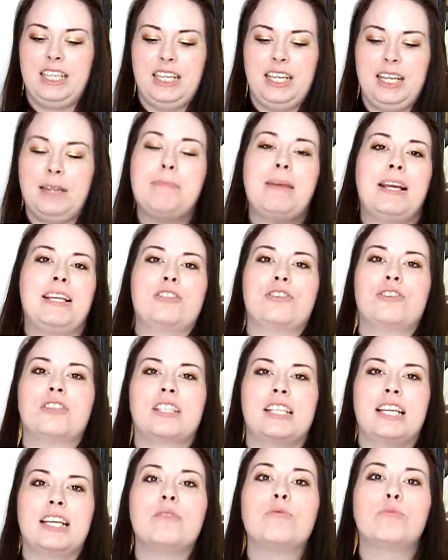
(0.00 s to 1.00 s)
it makes your
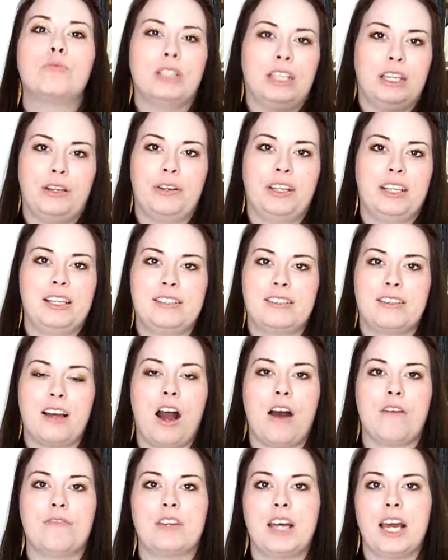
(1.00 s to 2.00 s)
skin really, really
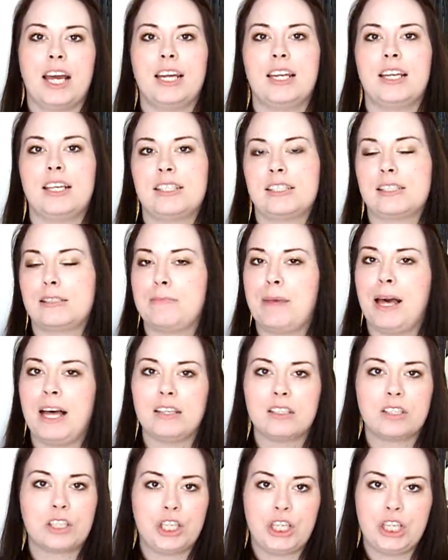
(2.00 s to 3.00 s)
soft, and it
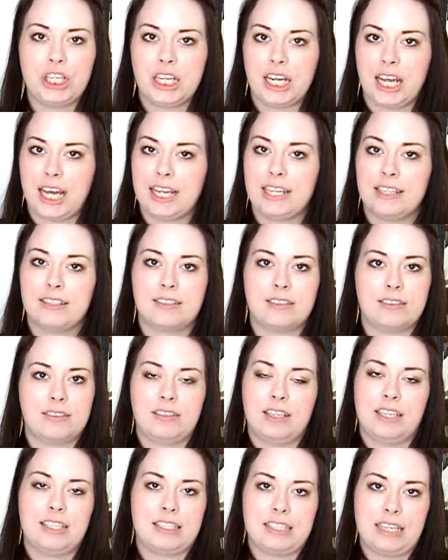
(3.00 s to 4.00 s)
smells good, and
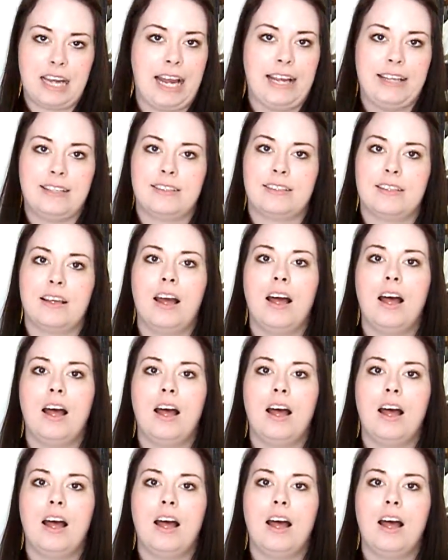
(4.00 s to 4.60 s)
it's nice.